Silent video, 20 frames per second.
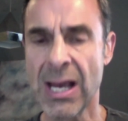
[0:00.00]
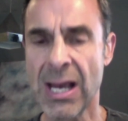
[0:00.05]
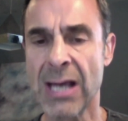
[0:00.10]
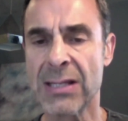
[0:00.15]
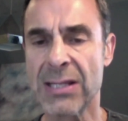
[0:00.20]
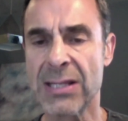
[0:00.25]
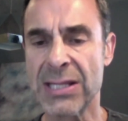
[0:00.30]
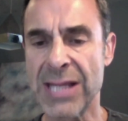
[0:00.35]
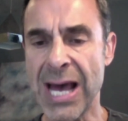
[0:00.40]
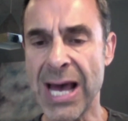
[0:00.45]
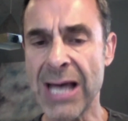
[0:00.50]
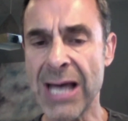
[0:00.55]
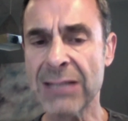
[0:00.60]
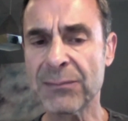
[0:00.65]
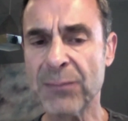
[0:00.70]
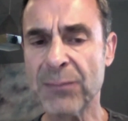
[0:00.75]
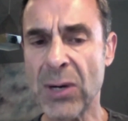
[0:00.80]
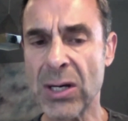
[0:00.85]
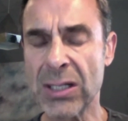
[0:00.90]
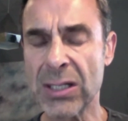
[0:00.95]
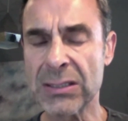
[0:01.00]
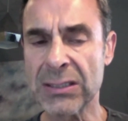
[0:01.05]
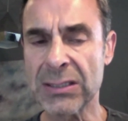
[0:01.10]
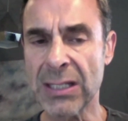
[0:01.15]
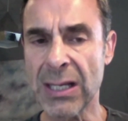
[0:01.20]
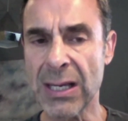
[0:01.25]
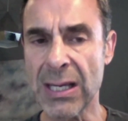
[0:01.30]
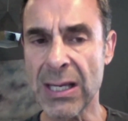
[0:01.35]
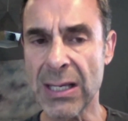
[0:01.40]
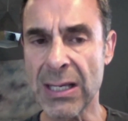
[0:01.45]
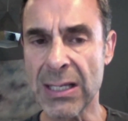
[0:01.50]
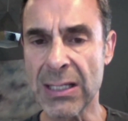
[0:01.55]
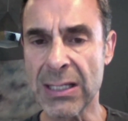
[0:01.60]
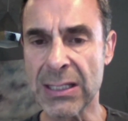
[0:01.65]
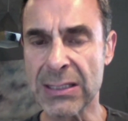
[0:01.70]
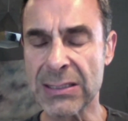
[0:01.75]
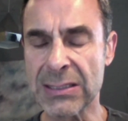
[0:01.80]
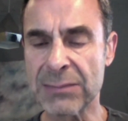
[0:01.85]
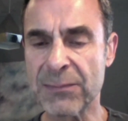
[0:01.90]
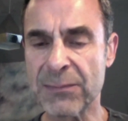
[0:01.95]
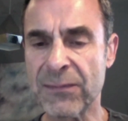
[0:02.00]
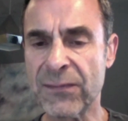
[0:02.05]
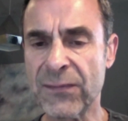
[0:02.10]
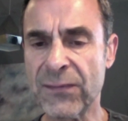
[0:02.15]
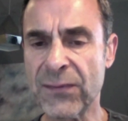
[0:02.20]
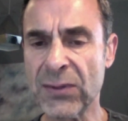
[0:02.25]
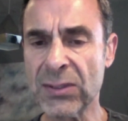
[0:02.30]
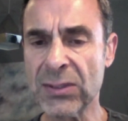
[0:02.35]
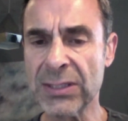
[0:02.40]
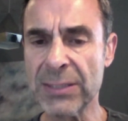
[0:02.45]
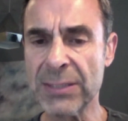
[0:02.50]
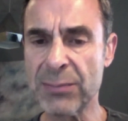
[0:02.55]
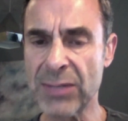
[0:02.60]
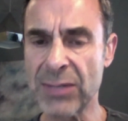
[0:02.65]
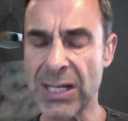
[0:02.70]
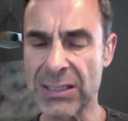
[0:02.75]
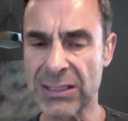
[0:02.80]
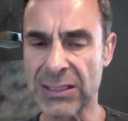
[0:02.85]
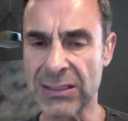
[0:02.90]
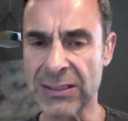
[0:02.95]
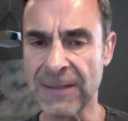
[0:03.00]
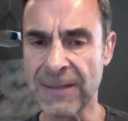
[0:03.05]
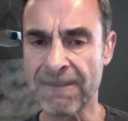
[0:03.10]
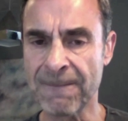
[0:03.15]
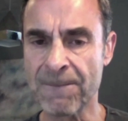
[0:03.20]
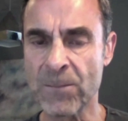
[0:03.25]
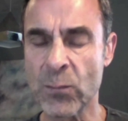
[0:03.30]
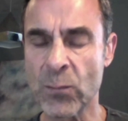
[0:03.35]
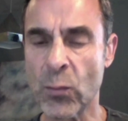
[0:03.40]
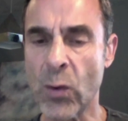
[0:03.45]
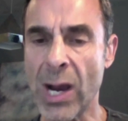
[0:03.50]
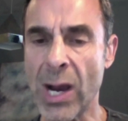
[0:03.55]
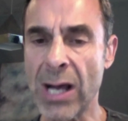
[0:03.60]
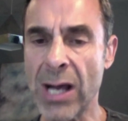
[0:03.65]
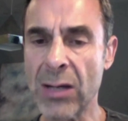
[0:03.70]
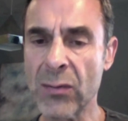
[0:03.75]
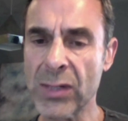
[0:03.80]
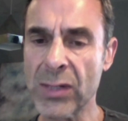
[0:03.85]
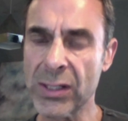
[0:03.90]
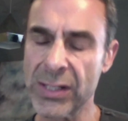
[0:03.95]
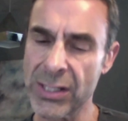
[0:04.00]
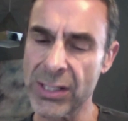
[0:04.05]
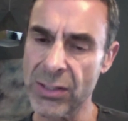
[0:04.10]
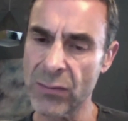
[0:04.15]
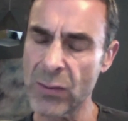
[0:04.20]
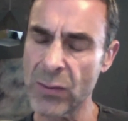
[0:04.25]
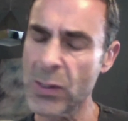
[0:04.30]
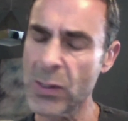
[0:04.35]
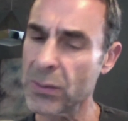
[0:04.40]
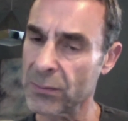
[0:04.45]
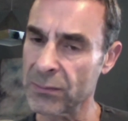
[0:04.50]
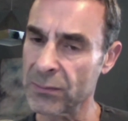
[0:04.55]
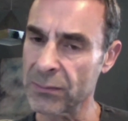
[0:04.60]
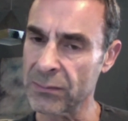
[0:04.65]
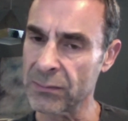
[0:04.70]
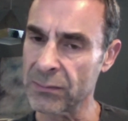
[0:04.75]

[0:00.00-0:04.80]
That part is fully present while we're in the womb.